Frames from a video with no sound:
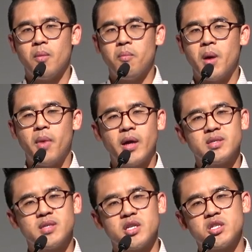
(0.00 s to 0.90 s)
my
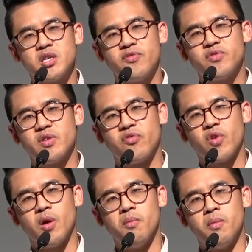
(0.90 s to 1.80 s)
mindset shifted
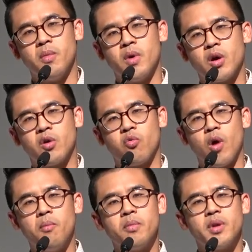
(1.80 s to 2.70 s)
from
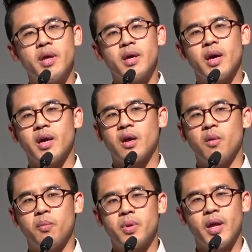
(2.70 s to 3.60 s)
grumbling and
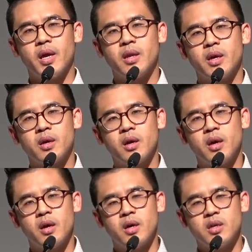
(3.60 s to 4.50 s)
complaining
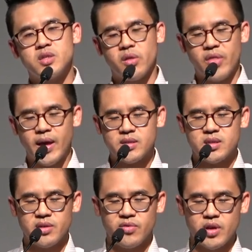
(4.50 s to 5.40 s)
to
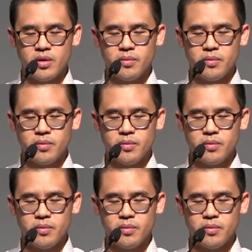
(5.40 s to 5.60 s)
thanksgiving.